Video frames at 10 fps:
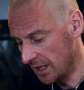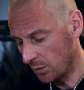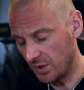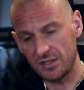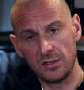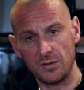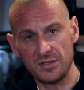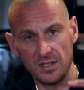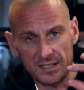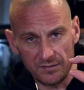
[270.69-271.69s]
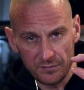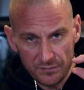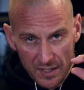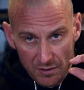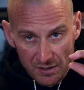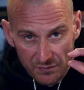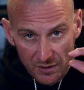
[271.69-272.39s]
where it's close to like a very